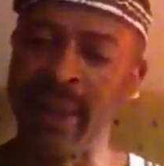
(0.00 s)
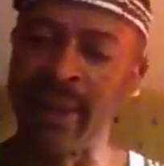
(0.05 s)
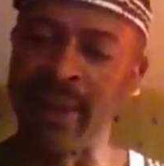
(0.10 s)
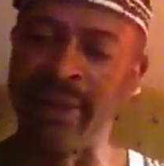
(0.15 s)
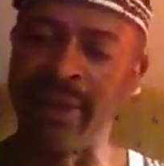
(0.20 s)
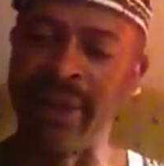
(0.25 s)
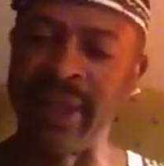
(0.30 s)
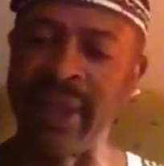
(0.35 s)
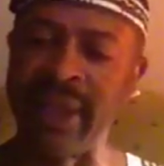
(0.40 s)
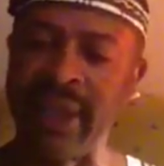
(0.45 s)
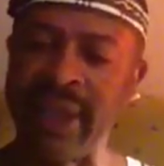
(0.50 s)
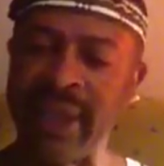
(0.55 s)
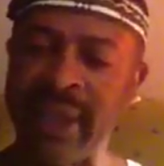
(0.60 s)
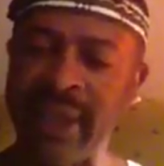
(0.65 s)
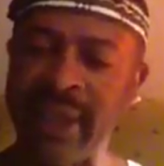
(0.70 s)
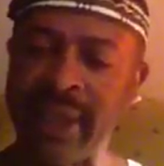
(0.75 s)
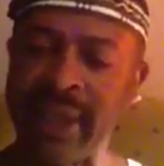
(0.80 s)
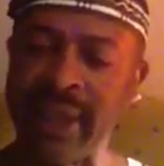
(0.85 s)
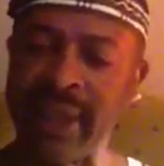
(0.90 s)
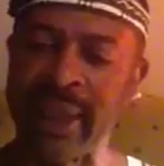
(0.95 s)
The
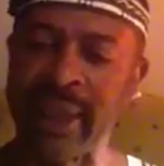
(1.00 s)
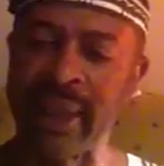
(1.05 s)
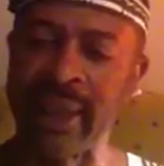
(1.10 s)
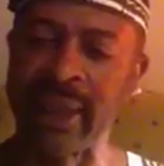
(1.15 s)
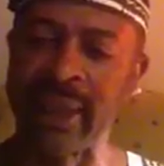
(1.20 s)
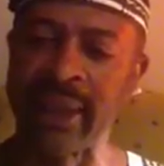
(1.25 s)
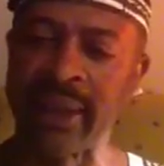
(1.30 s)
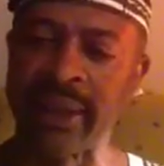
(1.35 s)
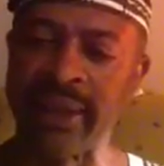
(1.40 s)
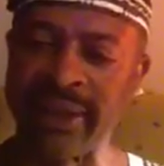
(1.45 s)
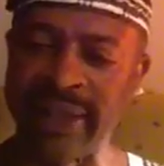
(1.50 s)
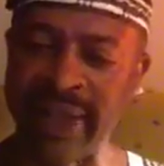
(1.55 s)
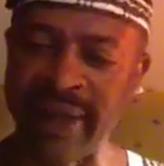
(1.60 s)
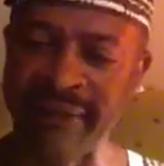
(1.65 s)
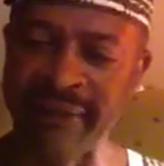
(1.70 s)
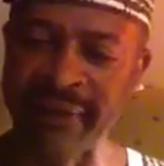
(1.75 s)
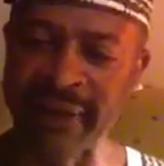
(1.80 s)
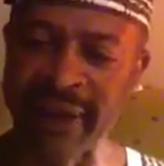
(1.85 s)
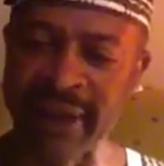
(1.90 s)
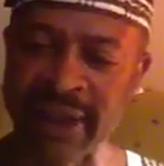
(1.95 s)

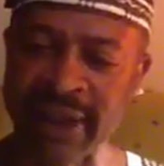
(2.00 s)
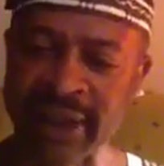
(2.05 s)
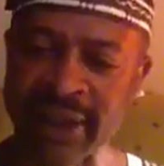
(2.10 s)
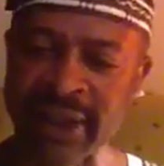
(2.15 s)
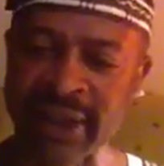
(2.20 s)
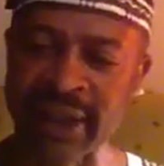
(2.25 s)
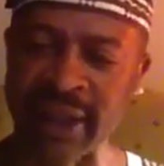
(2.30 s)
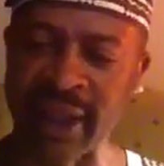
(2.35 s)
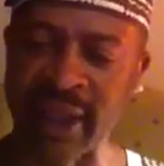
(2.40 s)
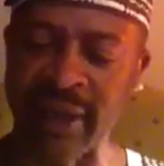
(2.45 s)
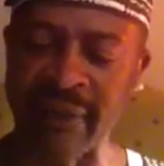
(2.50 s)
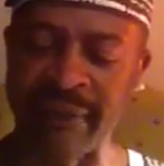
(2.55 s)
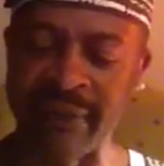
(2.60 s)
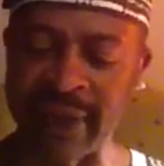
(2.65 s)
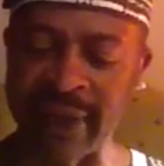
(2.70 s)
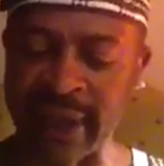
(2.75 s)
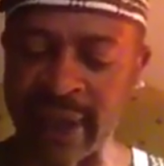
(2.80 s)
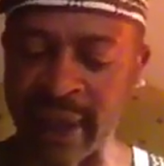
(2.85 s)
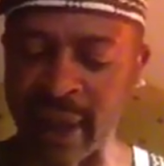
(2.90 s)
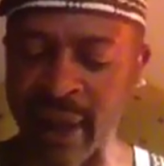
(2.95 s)
definition of
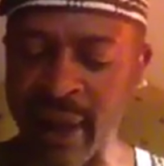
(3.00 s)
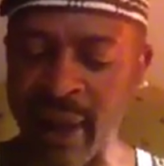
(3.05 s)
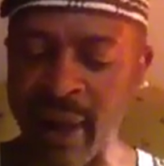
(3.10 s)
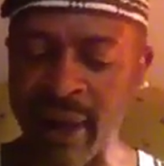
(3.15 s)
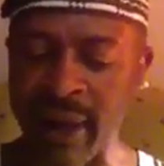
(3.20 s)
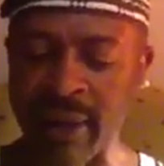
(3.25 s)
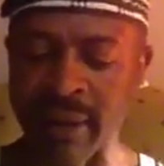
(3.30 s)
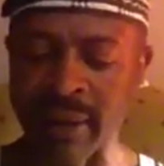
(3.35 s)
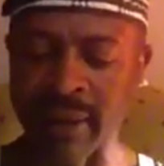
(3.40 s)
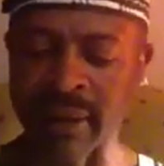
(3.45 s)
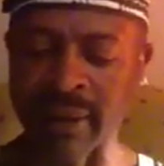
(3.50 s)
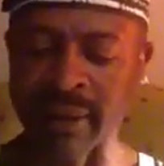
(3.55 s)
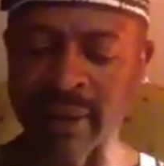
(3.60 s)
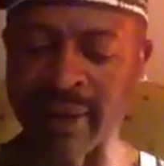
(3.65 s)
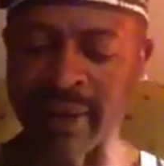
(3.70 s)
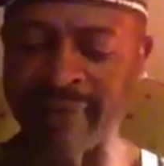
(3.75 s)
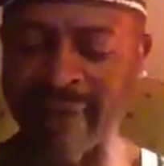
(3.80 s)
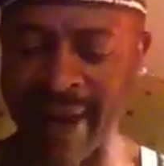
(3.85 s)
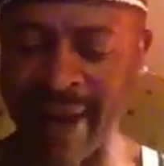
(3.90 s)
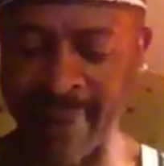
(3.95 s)
the law
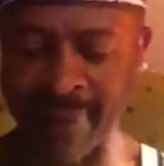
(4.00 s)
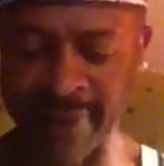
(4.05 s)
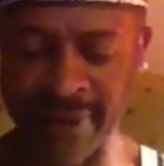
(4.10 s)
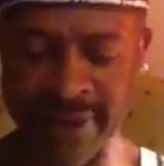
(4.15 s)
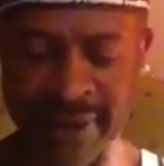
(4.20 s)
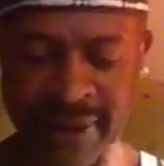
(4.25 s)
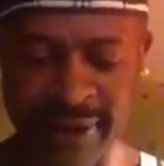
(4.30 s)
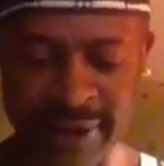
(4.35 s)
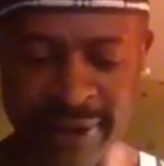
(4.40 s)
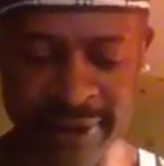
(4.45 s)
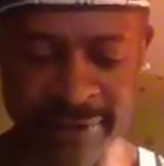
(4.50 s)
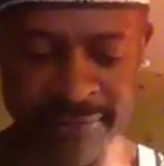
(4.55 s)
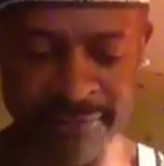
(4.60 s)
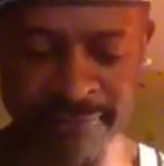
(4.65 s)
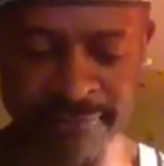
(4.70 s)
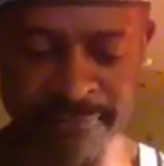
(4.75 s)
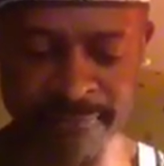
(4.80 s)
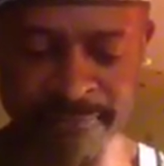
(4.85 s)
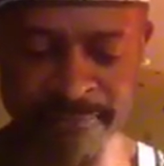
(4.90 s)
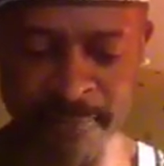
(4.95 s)
of opposites
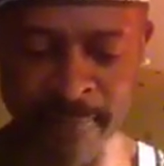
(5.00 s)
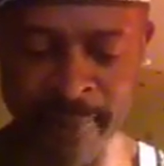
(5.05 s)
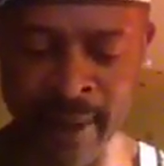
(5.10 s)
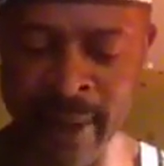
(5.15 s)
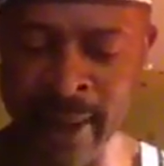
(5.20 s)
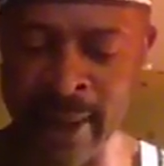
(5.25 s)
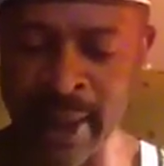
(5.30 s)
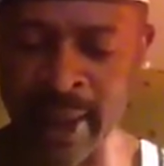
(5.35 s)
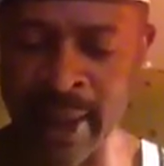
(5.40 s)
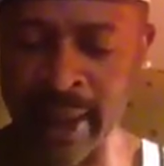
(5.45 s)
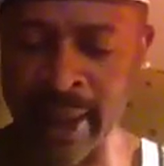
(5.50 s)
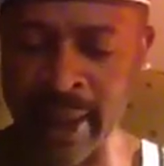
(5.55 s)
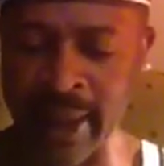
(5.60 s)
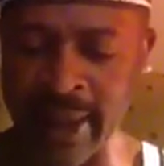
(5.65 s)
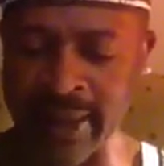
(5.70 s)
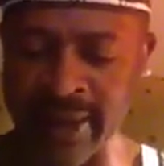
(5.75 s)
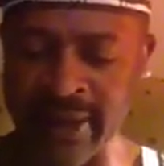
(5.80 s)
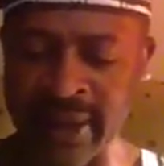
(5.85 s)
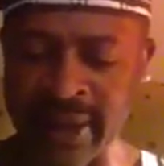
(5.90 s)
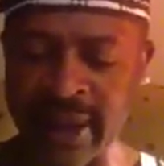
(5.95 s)

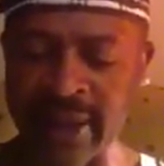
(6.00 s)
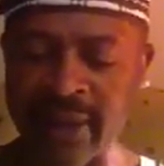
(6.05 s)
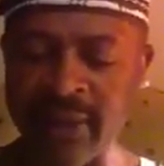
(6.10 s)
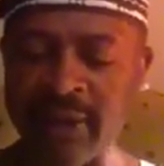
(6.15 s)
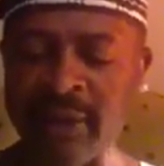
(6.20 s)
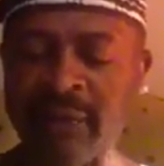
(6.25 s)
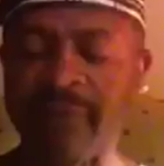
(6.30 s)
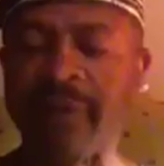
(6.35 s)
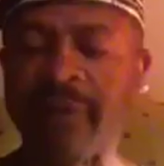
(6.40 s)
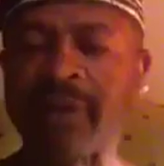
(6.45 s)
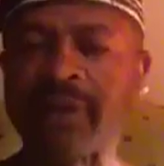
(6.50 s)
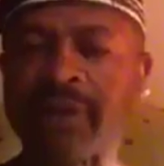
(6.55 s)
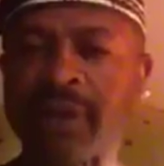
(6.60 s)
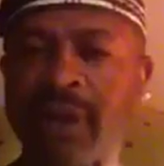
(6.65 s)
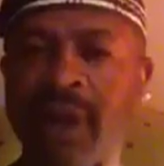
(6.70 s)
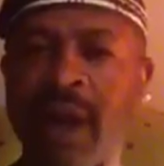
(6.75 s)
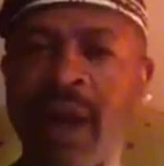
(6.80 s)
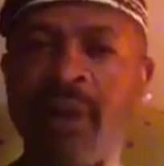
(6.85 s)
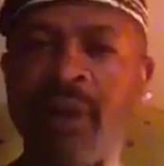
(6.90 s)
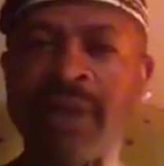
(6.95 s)
is the universal
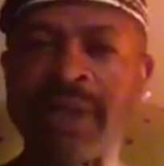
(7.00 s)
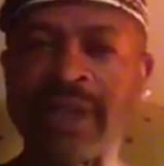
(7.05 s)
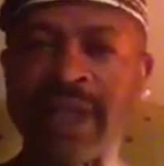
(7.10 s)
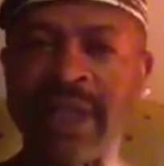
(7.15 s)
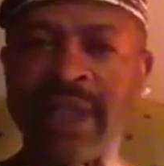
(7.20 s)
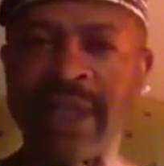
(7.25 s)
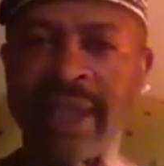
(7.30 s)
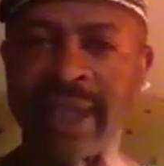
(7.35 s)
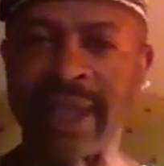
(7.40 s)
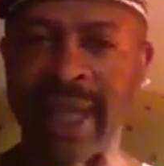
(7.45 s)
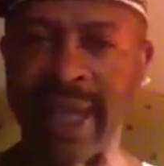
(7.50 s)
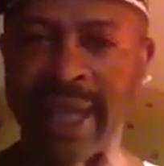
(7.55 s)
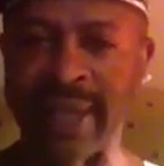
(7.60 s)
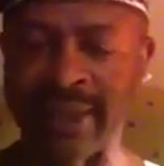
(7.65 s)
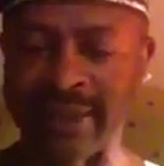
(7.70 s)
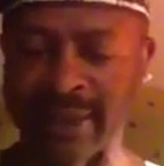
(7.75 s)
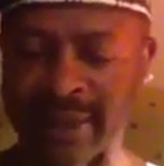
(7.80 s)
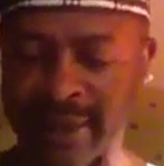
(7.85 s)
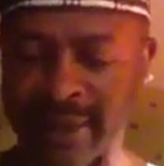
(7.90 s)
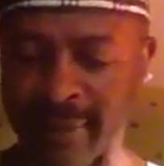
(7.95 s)
law which
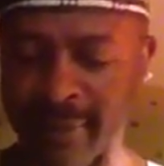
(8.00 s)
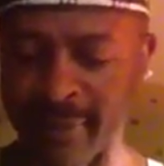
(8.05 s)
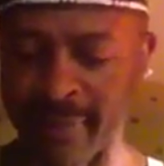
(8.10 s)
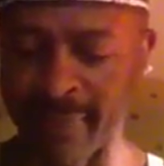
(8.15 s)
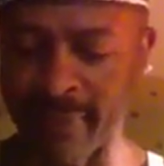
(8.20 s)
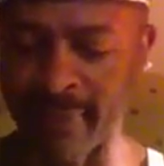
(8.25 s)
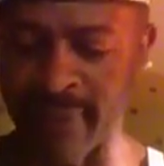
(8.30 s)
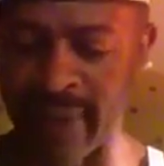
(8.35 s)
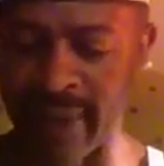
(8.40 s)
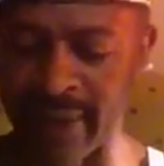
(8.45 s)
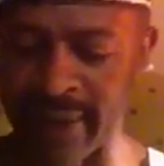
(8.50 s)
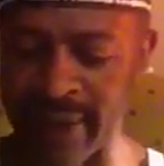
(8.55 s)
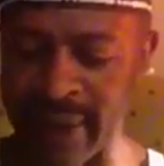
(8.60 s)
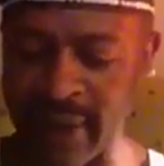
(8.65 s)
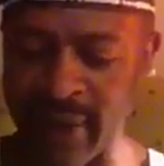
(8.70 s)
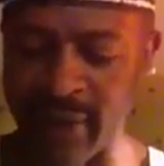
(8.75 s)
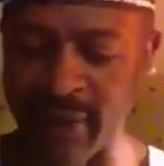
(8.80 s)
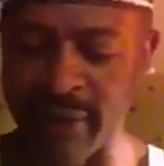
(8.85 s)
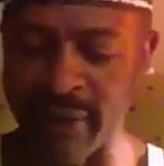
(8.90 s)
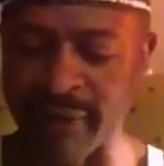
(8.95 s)
indicates that the
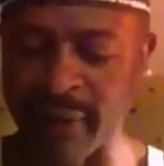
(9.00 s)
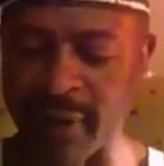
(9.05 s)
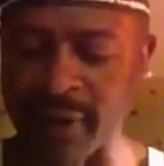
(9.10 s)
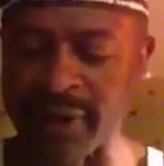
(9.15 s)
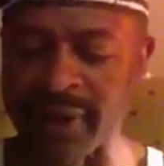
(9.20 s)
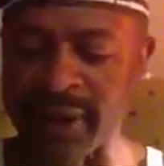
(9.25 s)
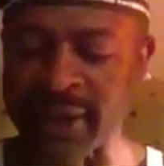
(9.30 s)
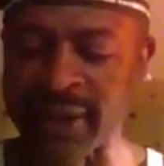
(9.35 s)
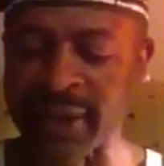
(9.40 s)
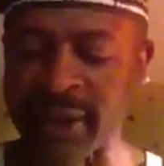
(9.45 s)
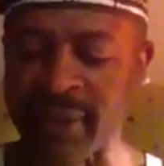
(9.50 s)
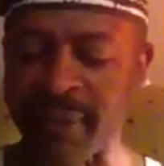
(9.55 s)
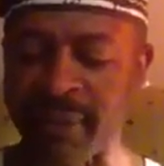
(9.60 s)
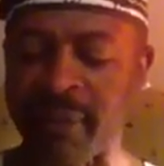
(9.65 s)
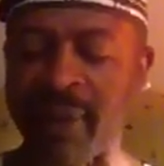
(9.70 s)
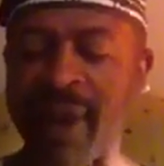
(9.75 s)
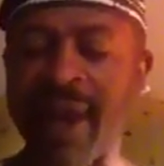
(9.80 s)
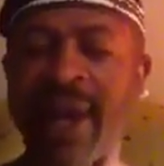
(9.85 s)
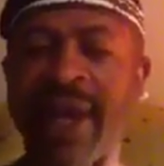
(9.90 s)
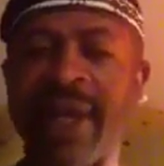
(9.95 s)
universe is
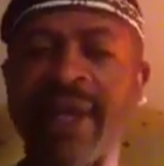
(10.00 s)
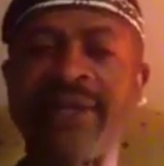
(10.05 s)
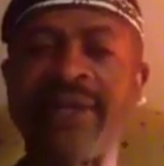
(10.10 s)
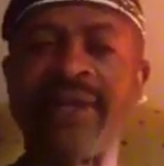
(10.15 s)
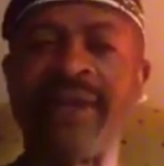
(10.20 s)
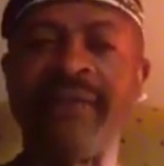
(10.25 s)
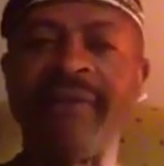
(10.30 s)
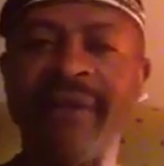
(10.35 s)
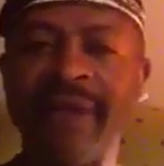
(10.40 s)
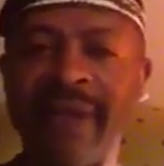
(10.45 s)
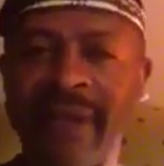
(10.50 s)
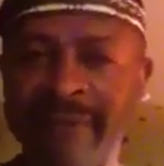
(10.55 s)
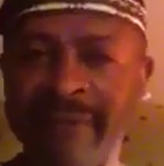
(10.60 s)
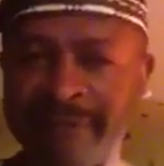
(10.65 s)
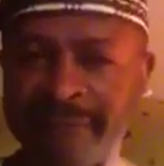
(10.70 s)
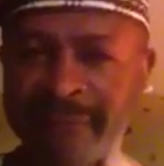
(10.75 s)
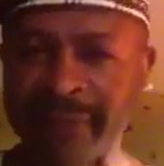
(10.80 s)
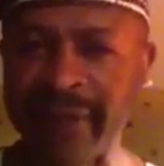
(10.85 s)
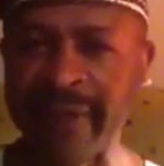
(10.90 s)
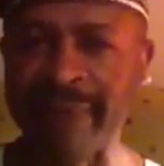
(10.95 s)
comprised of an
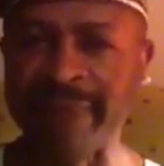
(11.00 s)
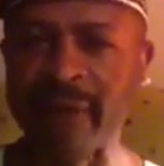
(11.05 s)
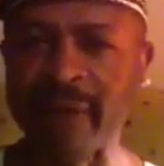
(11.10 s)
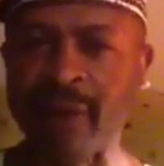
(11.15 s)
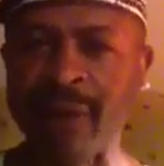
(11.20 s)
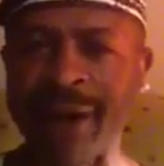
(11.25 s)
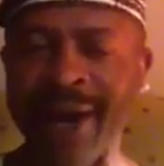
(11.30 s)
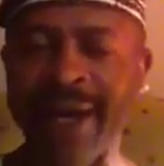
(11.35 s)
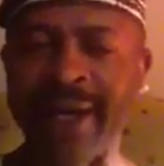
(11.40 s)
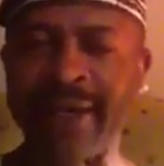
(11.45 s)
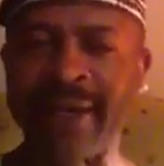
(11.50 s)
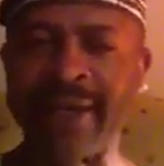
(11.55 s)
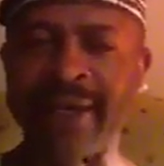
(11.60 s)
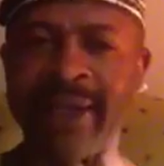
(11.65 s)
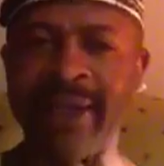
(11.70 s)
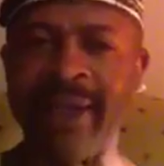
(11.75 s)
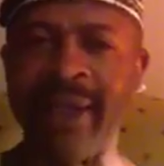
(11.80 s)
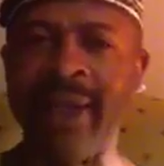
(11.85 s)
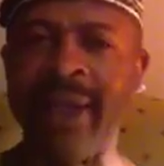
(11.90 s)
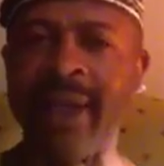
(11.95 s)
infinite
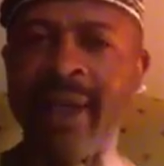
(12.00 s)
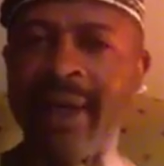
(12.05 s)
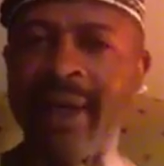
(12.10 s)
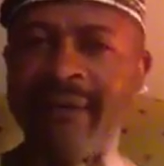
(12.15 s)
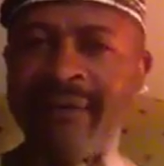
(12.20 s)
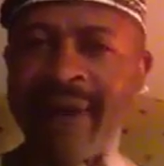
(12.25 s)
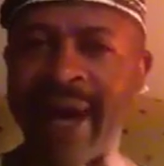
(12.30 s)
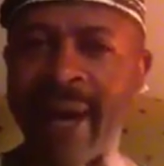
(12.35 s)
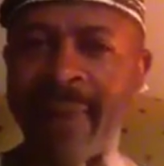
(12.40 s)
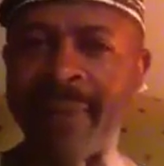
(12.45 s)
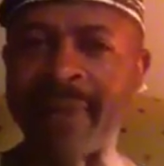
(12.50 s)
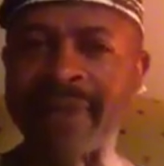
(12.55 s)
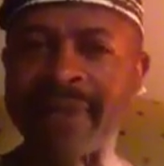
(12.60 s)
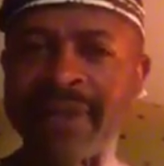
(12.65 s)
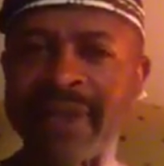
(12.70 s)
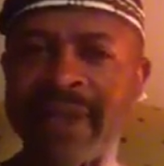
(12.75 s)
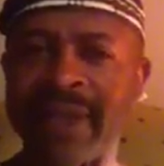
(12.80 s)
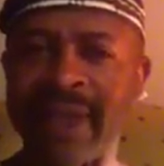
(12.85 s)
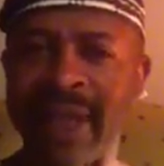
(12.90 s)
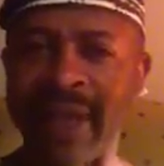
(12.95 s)
variety of
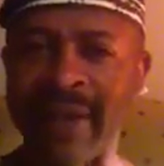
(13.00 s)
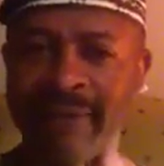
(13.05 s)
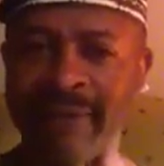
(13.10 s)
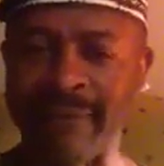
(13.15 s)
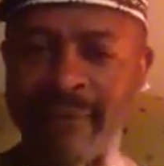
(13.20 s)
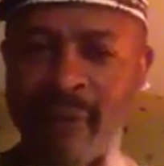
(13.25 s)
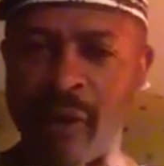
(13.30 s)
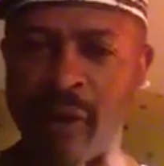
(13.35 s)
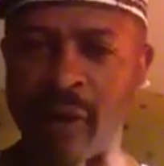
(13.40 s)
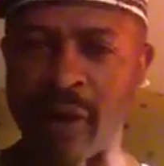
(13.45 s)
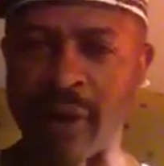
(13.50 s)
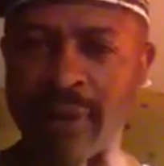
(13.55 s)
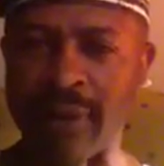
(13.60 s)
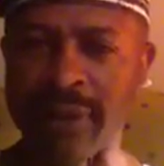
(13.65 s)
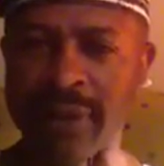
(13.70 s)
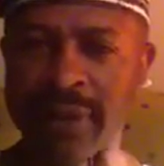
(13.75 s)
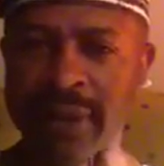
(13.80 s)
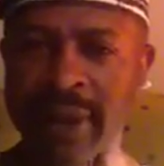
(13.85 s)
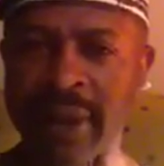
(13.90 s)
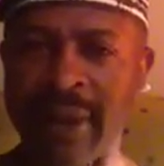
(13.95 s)
opposite life
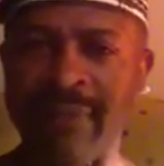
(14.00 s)
forms.